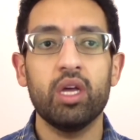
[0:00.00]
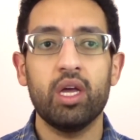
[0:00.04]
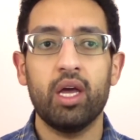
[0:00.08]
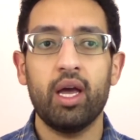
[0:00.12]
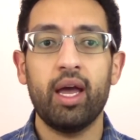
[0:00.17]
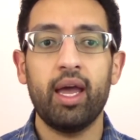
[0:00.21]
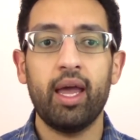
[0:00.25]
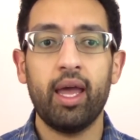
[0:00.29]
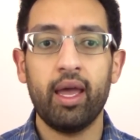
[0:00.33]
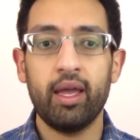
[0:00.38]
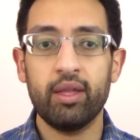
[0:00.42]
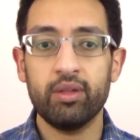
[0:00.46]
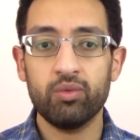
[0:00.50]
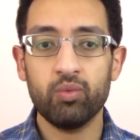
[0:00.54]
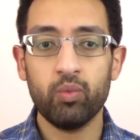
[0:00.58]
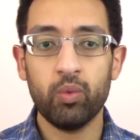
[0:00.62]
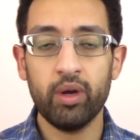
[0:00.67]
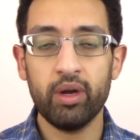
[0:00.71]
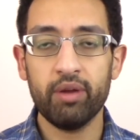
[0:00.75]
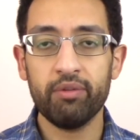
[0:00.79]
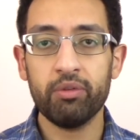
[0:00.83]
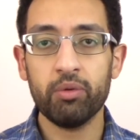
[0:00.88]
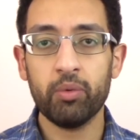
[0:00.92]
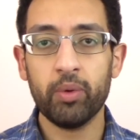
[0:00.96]
And
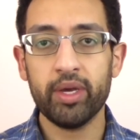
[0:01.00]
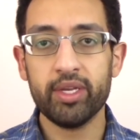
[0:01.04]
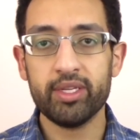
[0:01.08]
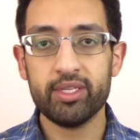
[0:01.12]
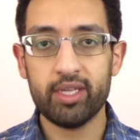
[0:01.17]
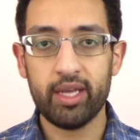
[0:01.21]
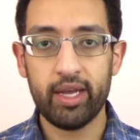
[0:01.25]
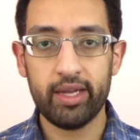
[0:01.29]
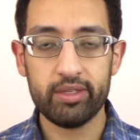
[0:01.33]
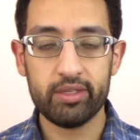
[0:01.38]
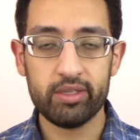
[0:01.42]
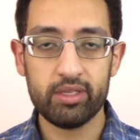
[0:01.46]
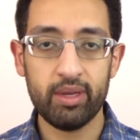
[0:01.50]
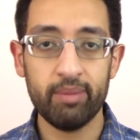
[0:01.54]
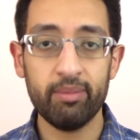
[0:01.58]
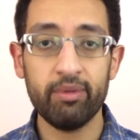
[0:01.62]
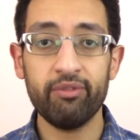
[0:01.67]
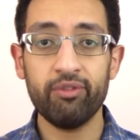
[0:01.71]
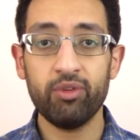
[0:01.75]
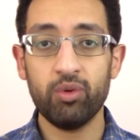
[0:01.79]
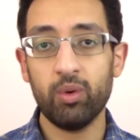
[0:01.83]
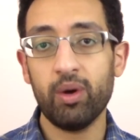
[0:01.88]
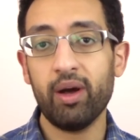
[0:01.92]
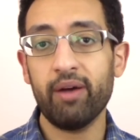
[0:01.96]
one of the ways that some
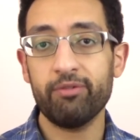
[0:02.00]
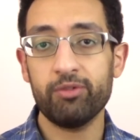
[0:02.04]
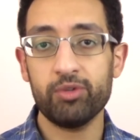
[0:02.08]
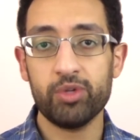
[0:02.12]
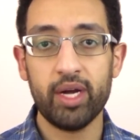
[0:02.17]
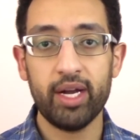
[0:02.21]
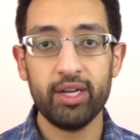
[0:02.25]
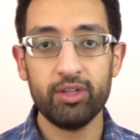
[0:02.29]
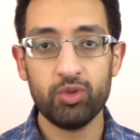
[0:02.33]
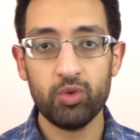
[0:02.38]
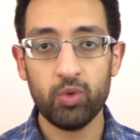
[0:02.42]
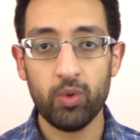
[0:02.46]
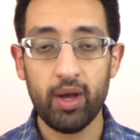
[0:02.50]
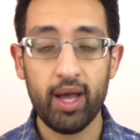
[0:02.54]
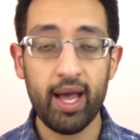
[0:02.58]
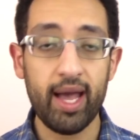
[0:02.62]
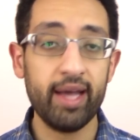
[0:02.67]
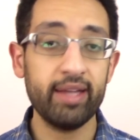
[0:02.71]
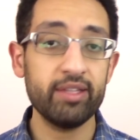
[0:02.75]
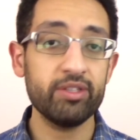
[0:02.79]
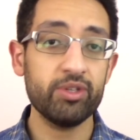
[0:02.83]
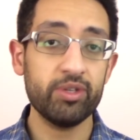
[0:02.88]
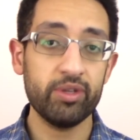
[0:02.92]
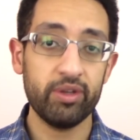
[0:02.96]
of you have tried to
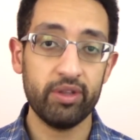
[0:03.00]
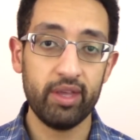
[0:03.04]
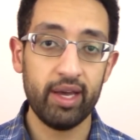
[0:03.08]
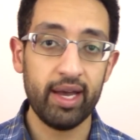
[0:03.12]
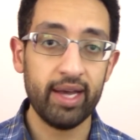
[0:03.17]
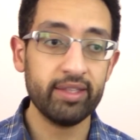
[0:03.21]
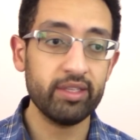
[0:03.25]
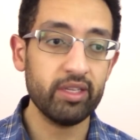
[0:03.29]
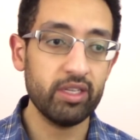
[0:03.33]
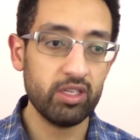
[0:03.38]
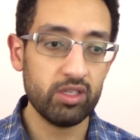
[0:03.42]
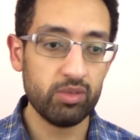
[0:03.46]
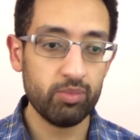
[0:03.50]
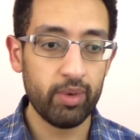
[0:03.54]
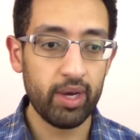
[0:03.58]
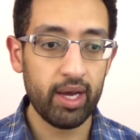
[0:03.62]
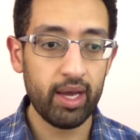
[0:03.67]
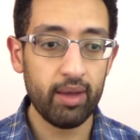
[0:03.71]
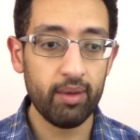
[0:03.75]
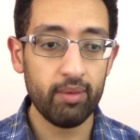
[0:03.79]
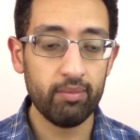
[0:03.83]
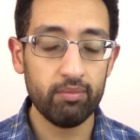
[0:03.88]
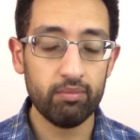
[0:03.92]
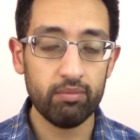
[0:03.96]
answer that is
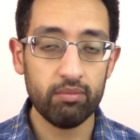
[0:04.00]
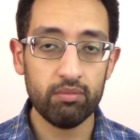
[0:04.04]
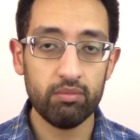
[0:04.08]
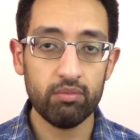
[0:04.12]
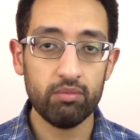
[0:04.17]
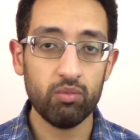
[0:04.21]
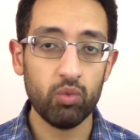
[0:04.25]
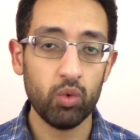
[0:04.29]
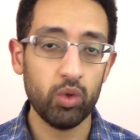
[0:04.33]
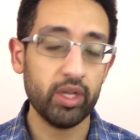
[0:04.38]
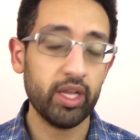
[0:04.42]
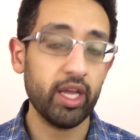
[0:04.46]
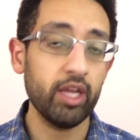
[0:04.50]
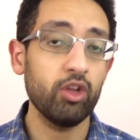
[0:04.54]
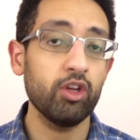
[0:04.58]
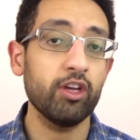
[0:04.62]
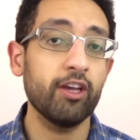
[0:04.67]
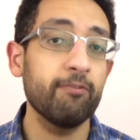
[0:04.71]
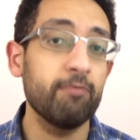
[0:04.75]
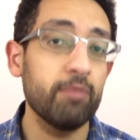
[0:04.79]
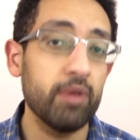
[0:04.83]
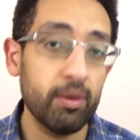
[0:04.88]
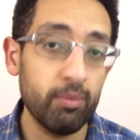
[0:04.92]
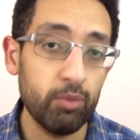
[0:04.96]
by, well, can you
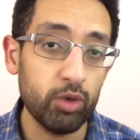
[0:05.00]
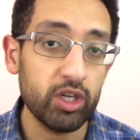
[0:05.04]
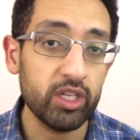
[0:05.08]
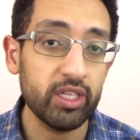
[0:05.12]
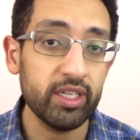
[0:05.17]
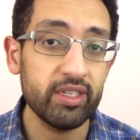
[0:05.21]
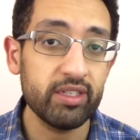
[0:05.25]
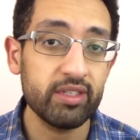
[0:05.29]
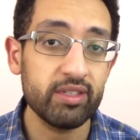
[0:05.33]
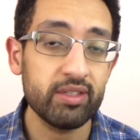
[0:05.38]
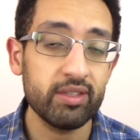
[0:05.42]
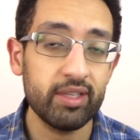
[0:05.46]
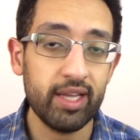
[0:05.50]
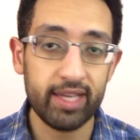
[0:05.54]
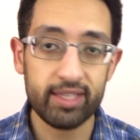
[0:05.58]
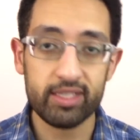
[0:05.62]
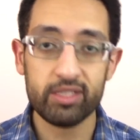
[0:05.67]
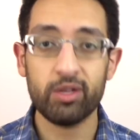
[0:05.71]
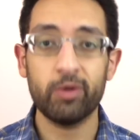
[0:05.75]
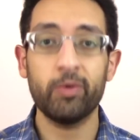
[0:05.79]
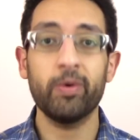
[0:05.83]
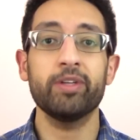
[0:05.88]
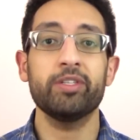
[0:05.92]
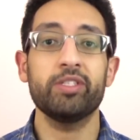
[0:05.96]
give me a book list? That's
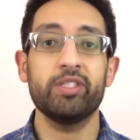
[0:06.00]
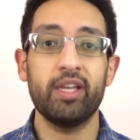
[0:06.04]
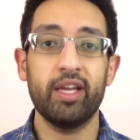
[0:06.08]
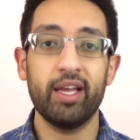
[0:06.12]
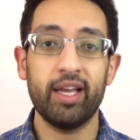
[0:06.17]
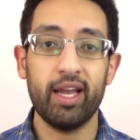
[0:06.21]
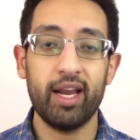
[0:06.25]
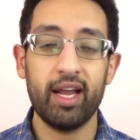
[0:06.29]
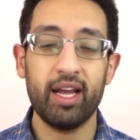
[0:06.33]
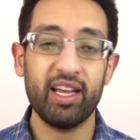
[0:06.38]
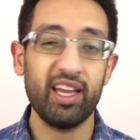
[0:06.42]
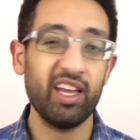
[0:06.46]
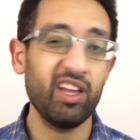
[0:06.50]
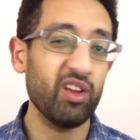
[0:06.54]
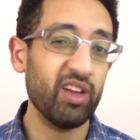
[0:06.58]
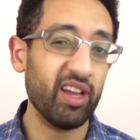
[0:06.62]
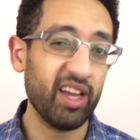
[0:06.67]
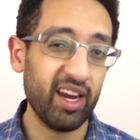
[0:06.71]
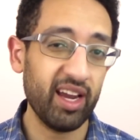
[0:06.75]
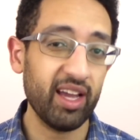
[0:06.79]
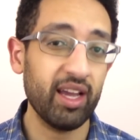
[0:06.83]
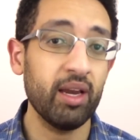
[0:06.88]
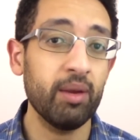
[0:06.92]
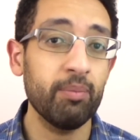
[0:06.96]
the question I get.
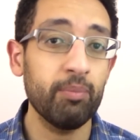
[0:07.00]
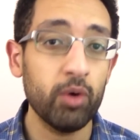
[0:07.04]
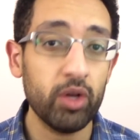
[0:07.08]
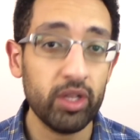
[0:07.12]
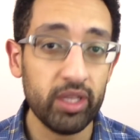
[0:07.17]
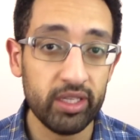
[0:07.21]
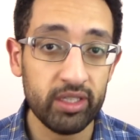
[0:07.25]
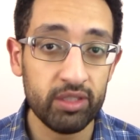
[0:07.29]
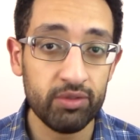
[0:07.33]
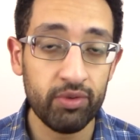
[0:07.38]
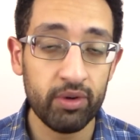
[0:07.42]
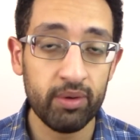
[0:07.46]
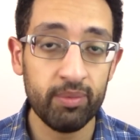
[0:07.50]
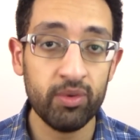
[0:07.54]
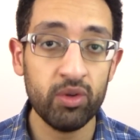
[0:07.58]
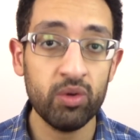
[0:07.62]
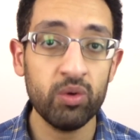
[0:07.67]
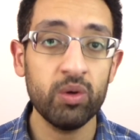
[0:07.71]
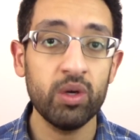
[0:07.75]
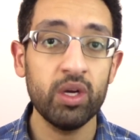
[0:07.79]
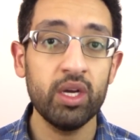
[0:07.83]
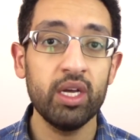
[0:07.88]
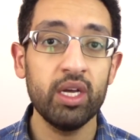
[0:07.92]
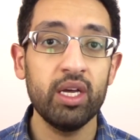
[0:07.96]
Can I get a book list from
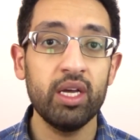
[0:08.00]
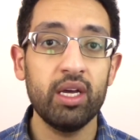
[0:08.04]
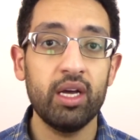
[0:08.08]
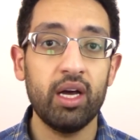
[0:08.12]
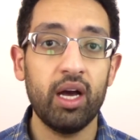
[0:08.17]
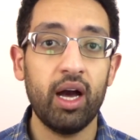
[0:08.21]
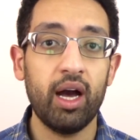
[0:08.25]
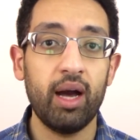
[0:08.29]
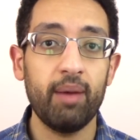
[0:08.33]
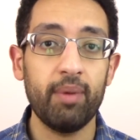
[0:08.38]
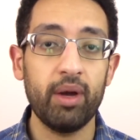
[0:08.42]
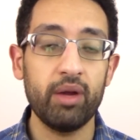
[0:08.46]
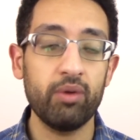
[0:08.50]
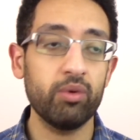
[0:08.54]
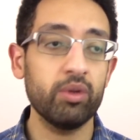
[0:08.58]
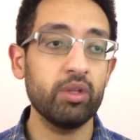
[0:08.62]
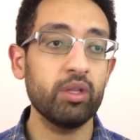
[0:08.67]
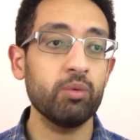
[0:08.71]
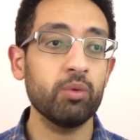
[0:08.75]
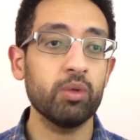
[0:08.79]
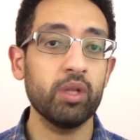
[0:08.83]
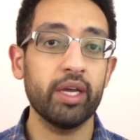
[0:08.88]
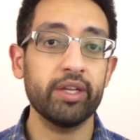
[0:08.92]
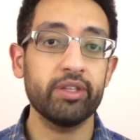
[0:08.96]
you? I
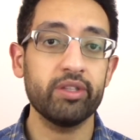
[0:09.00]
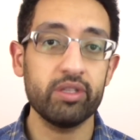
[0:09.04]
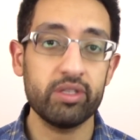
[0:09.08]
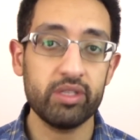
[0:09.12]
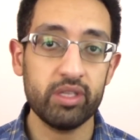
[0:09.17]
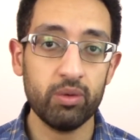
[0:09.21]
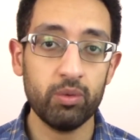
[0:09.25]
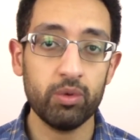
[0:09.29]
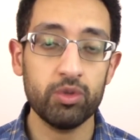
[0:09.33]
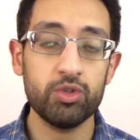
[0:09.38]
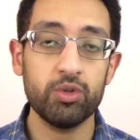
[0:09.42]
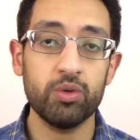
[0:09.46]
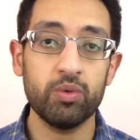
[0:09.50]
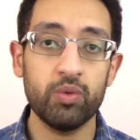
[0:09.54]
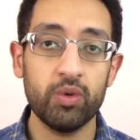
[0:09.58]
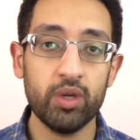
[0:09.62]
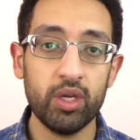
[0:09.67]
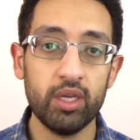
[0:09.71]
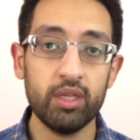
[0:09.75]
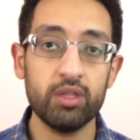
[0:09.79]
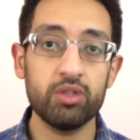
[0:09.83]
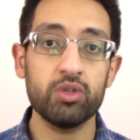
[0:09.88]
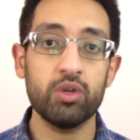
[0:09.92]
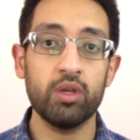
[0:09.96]
really would like to see what you
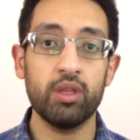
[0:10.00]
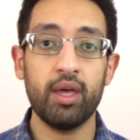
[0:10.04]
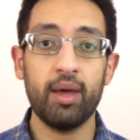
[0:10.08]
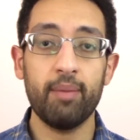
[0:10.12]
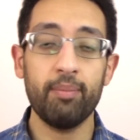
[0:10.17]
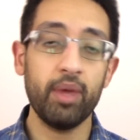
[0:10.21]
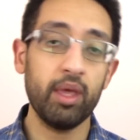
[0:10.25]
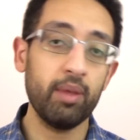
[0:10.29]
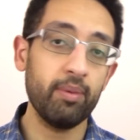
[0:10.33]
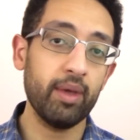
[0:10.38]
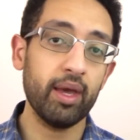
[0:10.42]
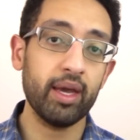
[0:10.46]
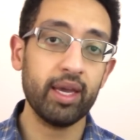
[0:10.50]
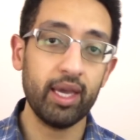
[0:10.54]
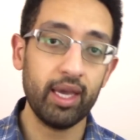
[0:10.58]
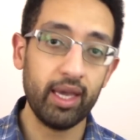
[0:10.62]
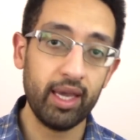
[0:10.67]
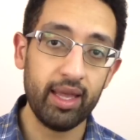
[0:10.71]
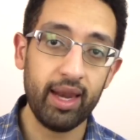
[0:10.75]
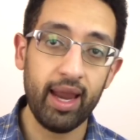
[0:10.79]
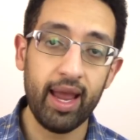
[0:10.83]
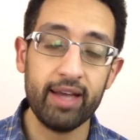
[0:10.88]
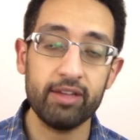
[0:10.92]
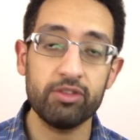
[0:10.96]
read so that maybe I can
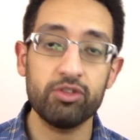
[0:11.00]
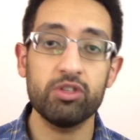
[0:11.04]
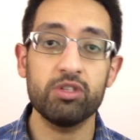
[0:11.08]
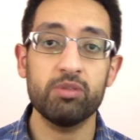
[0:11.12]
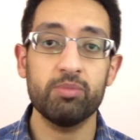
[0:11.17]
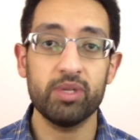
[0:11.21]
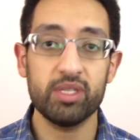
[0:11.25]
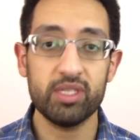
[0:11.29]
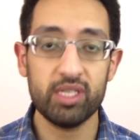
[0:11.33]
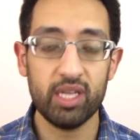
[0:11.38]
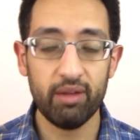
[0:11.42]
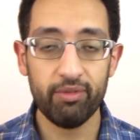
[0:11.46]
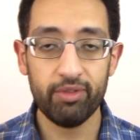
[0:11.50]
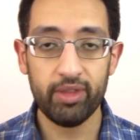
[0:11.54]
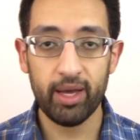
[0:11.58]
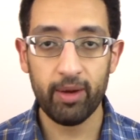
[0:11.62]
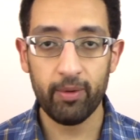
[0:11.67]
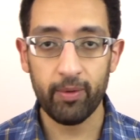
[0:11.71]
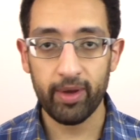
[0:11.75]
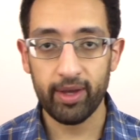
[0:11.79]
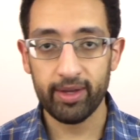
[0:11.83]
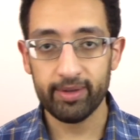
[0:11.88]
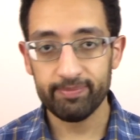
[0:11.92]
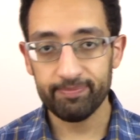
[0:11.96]
get answers myself that
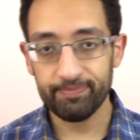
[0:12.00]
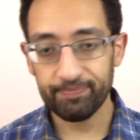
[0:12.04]
way.